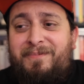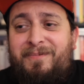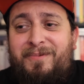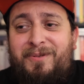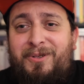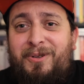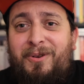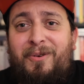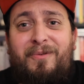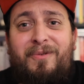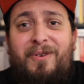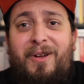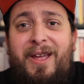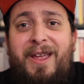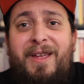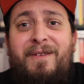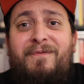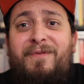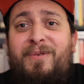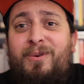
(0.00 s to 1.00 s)
sort of
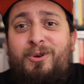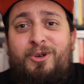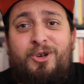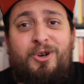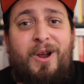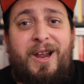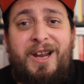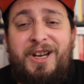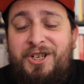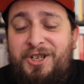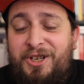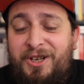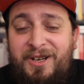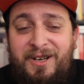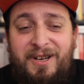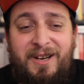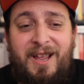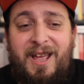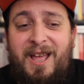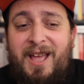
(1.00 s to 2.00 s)
like
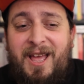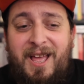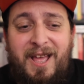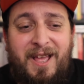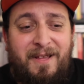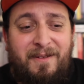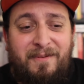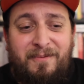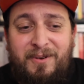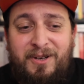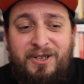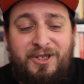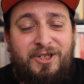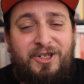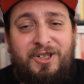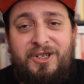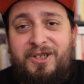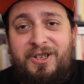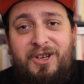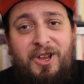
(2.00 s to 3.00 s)
infiltration, which
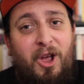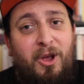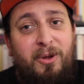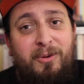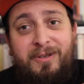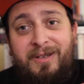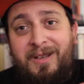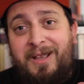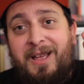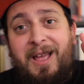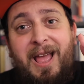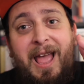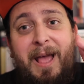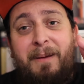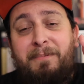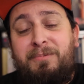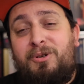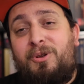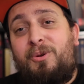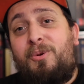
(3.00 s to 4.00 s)
just goes
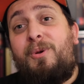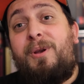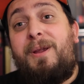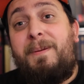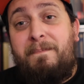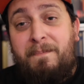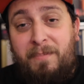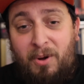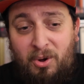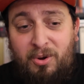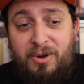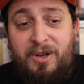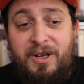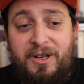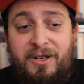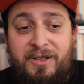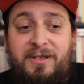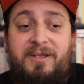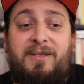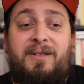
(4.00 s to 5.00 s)
absolutely
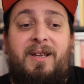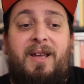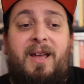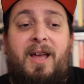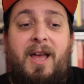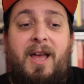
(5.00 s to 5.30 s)
bonkers.